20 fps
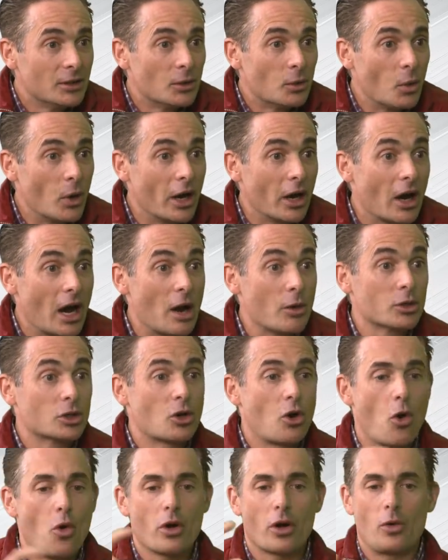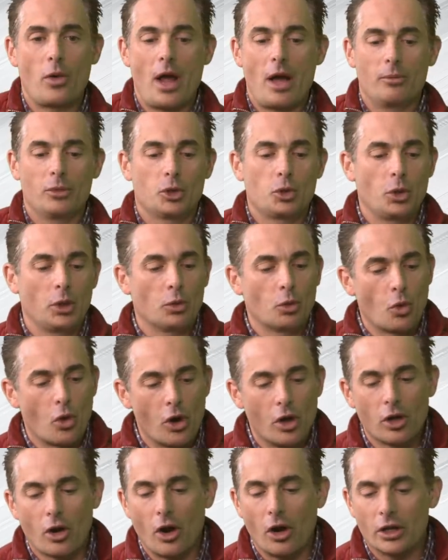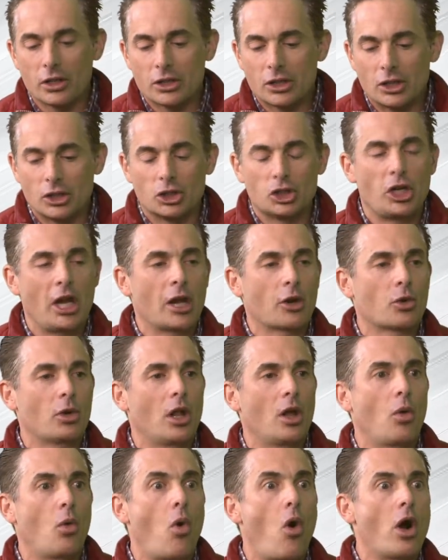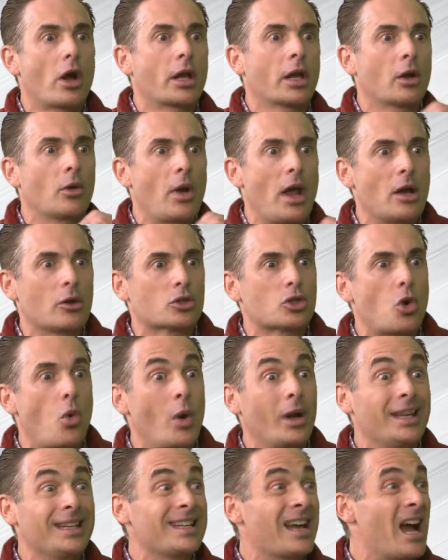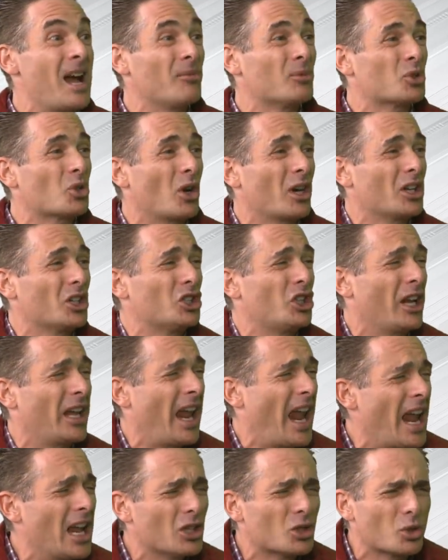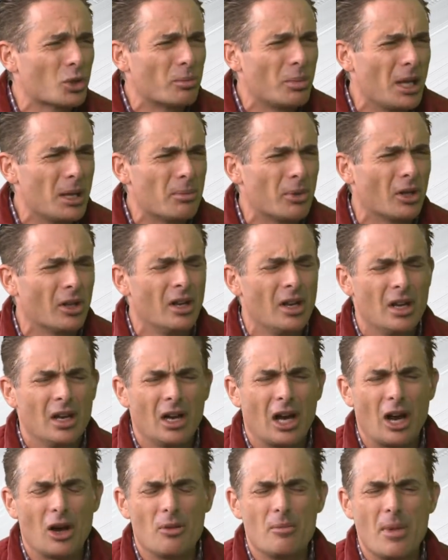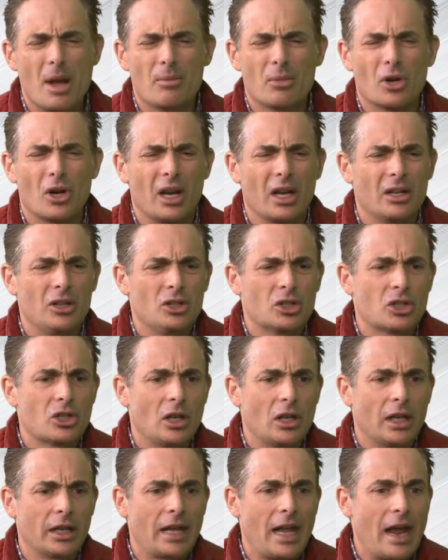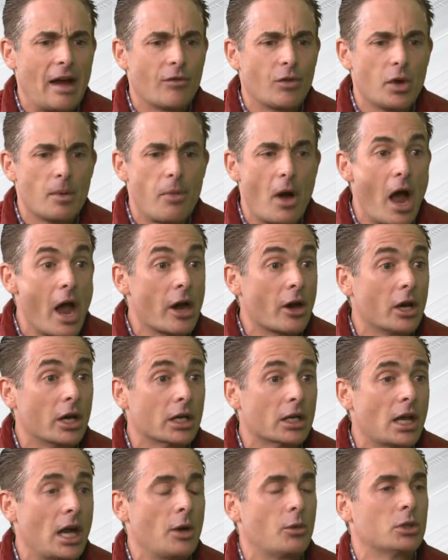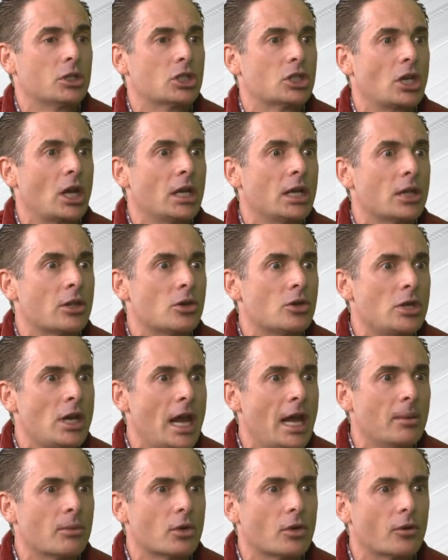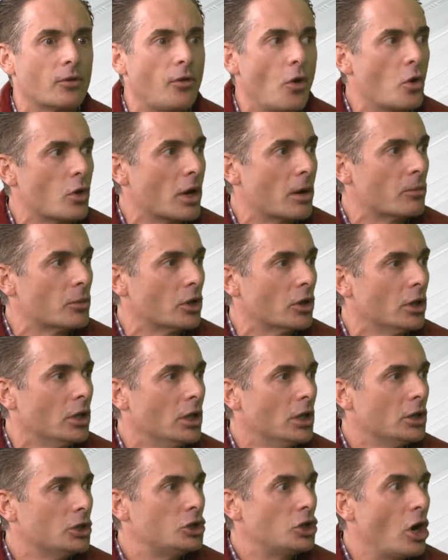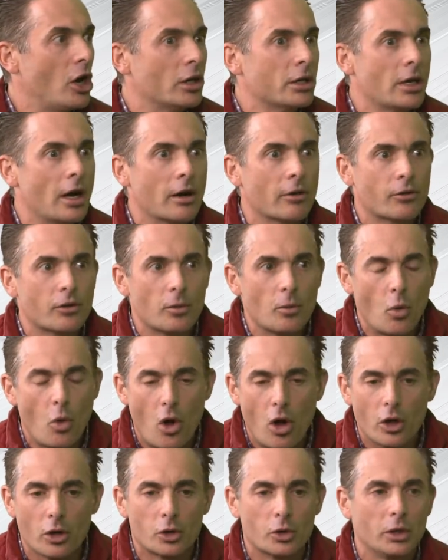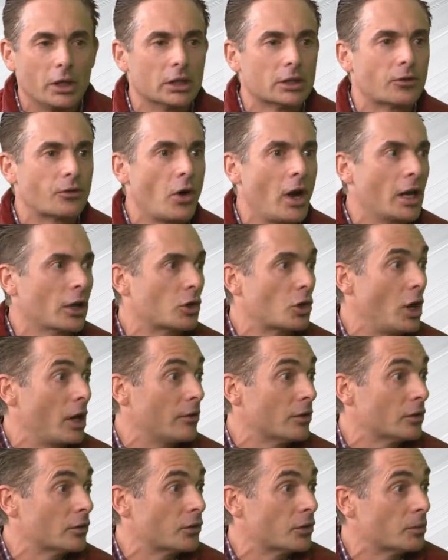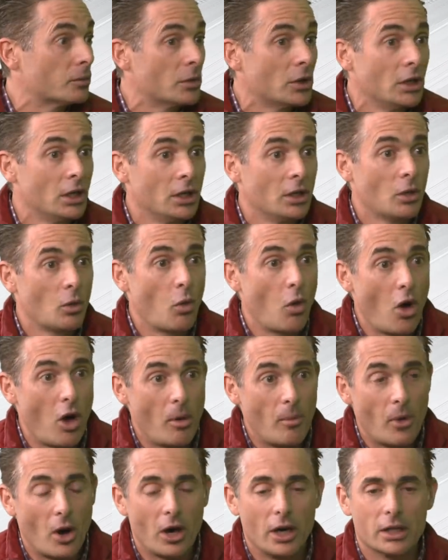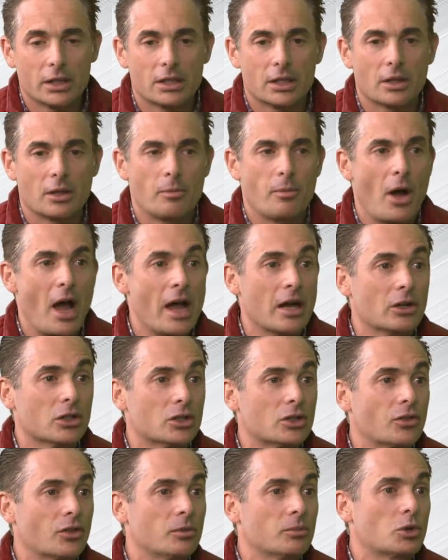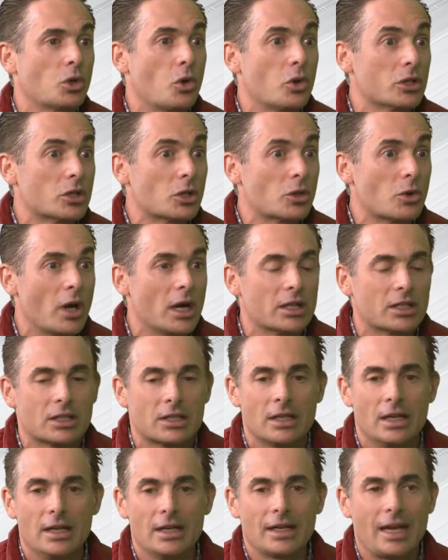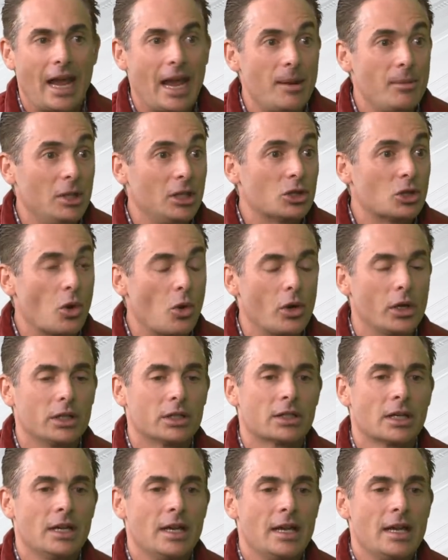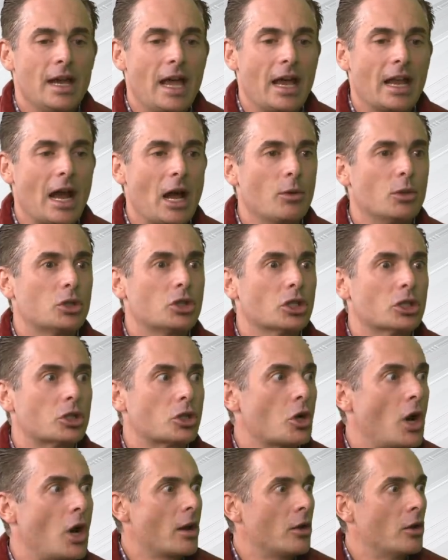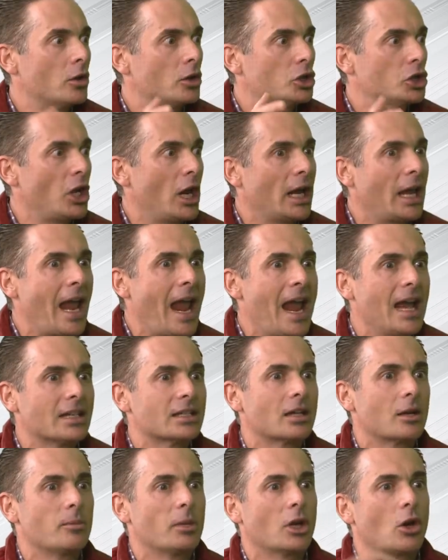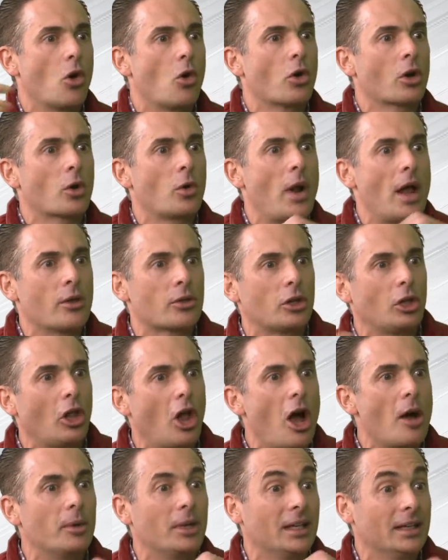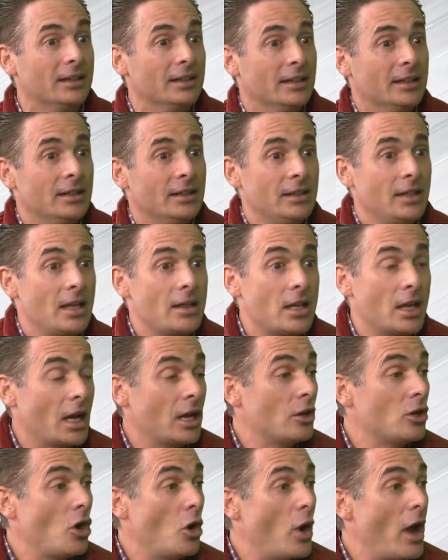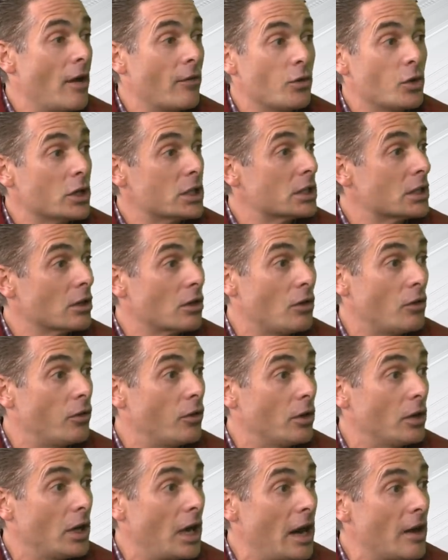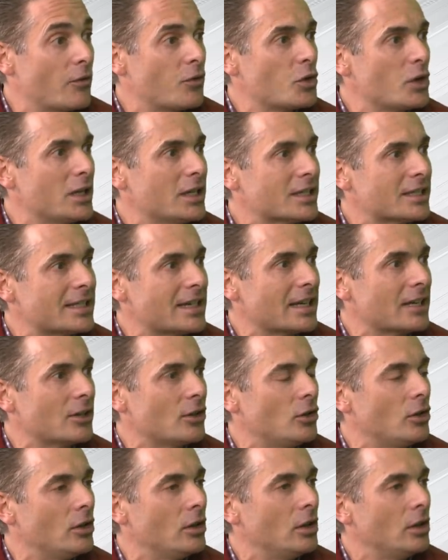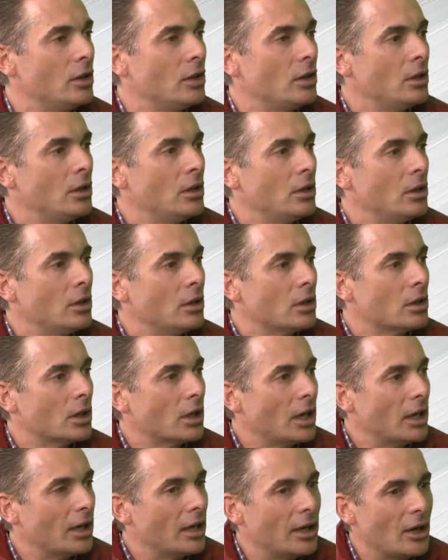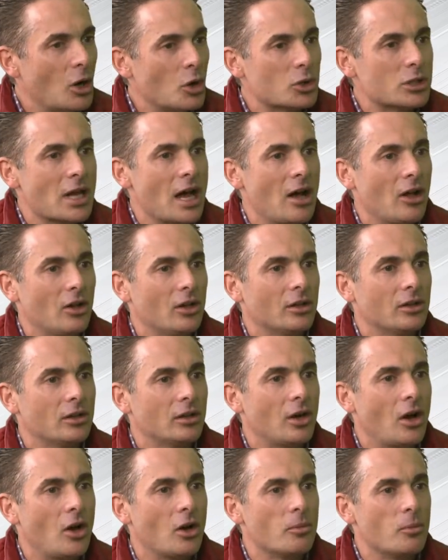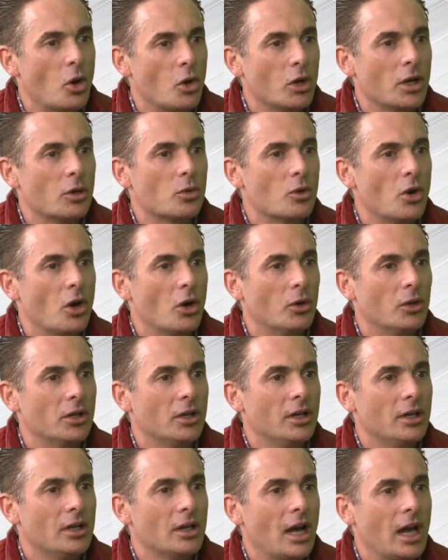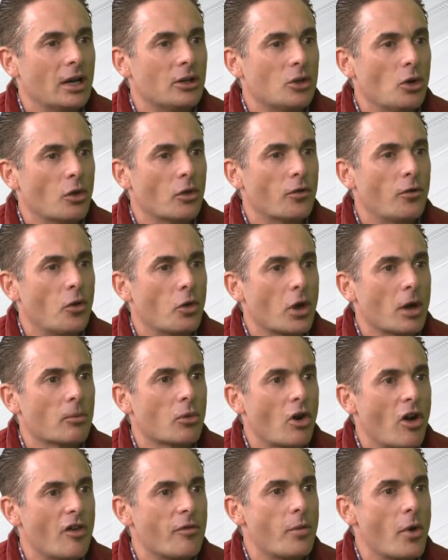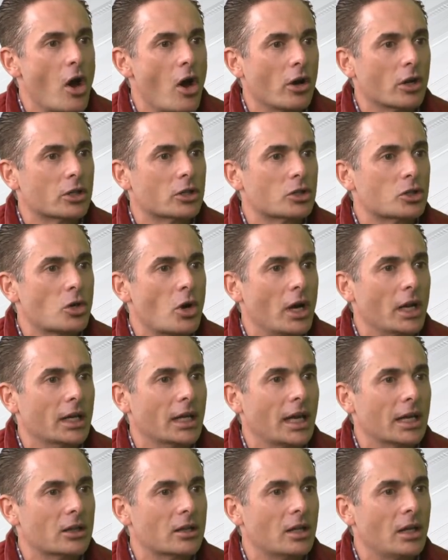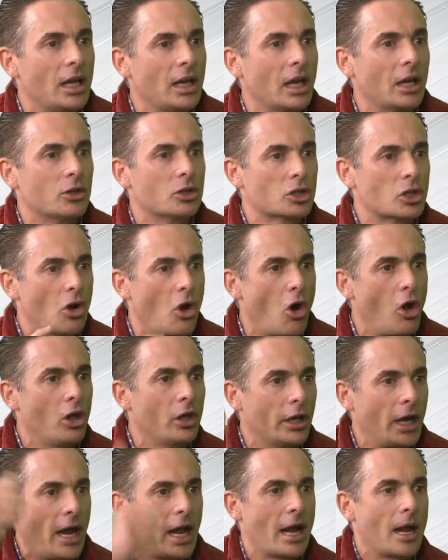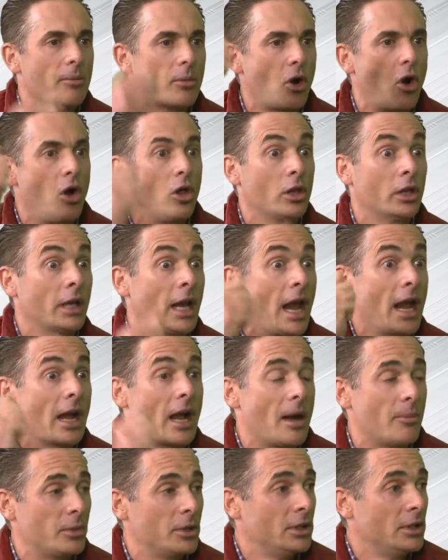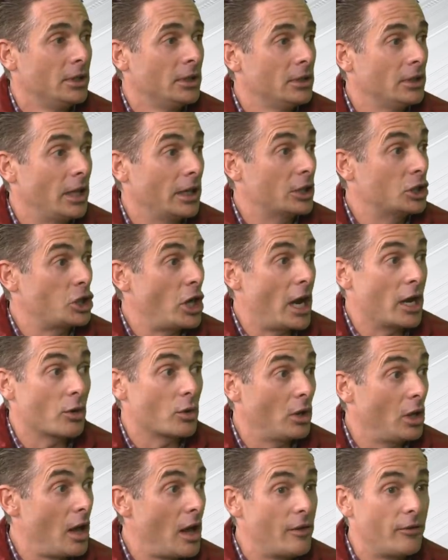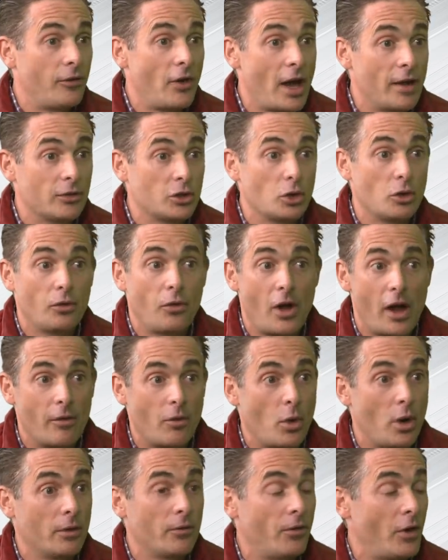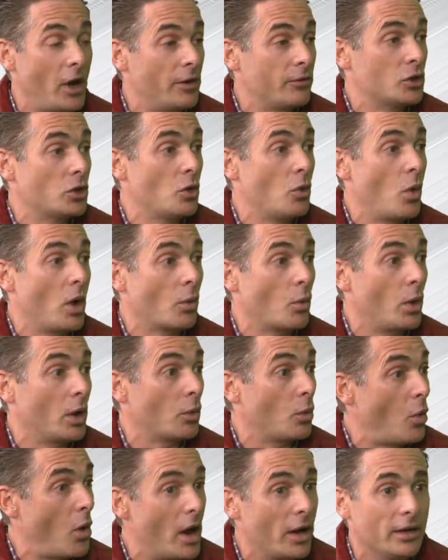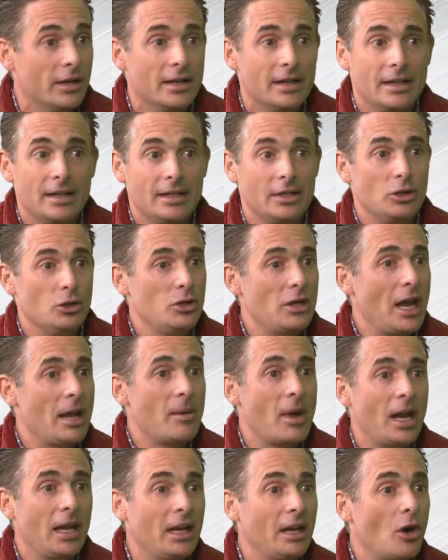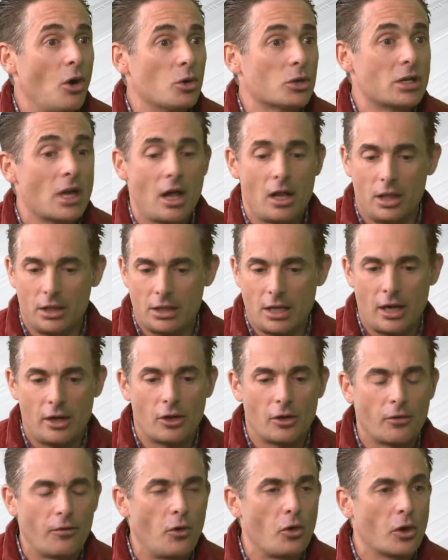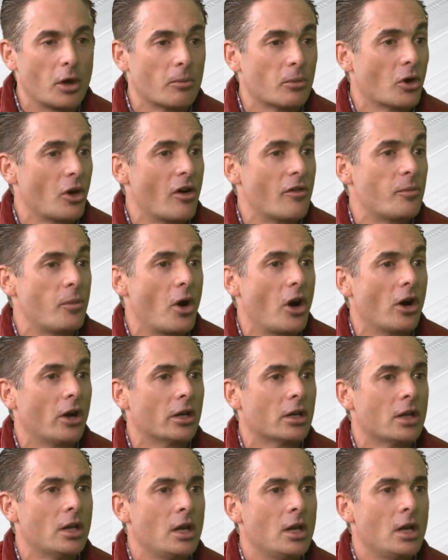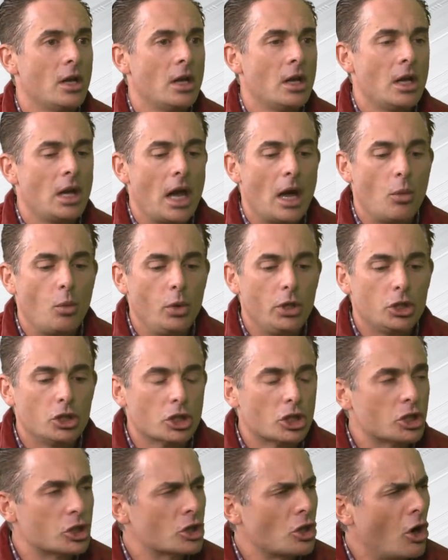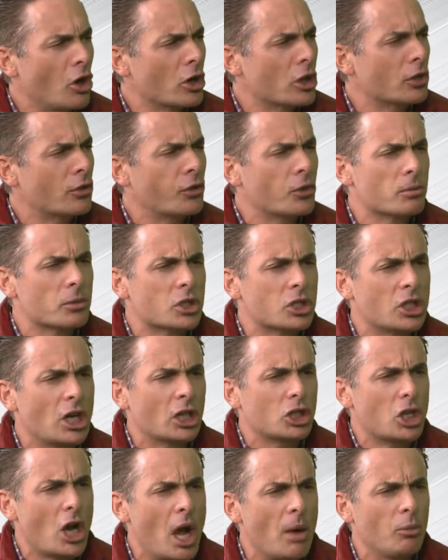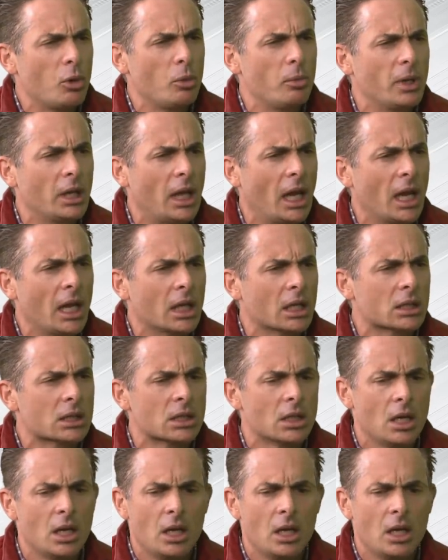where I was going around between Royal Gardens and Shangri-La, walking around 20 times trying to shake hands with people. I remember I used to, like every buyer, I, I would study their name, their phone number, John Young from Walgreens, Frank Craven from Walmart, the buyers from Toys R Us, KB Toys, and I would just to shake hands. I'd be going around the lobby, and then I'd know every single, every single uh, hotel on Mody Road. I'd know the phone number off by heart, trying to get, wow. and I just call and hang That's up, impressive. call and hang up like Shangri-La 5251 52111. You name any hotel, I tell you the phone number off by heart. Jeez. And we just started from such humble beginnings.